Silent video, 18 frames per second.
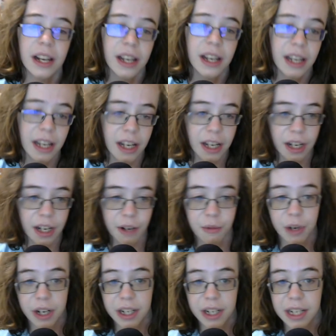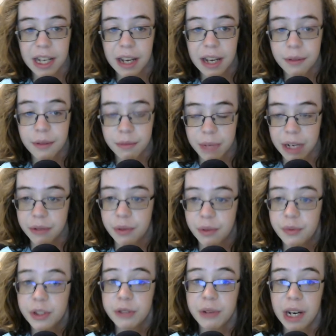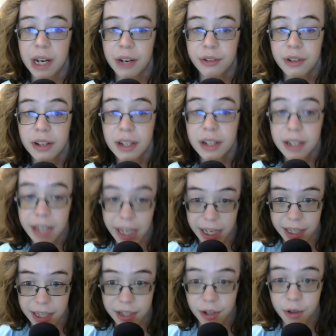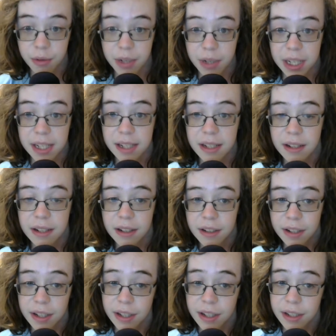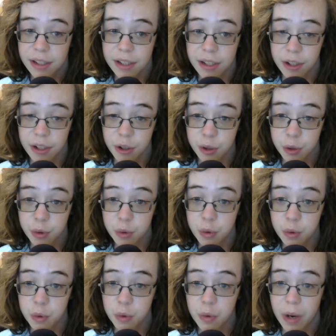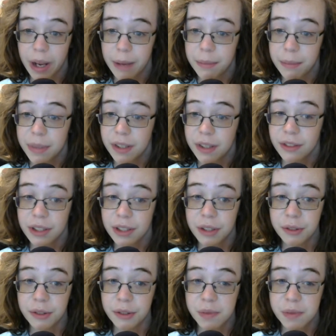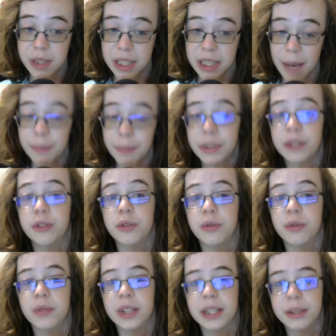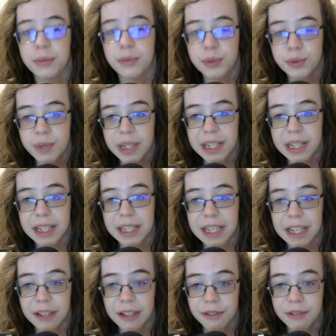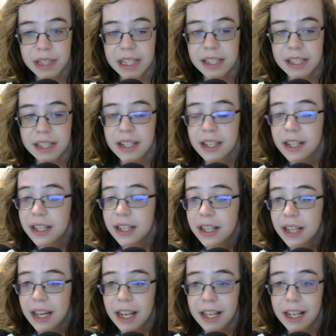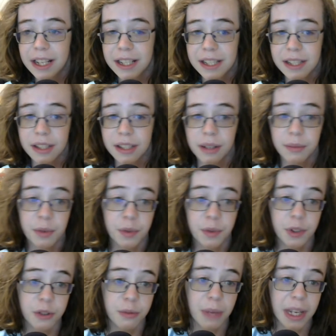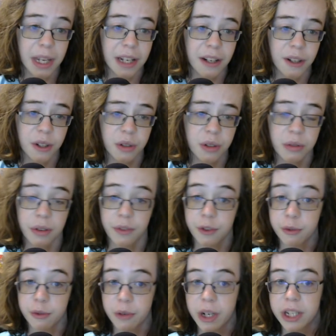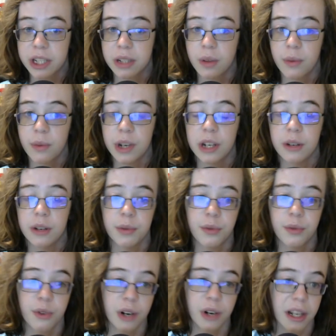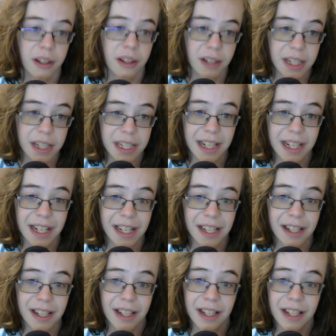and I wanted to get my review out, as always. So, I've been a little skeptical of this movie, to say the least. As some of you may know, if you watched the video before I enlisted it,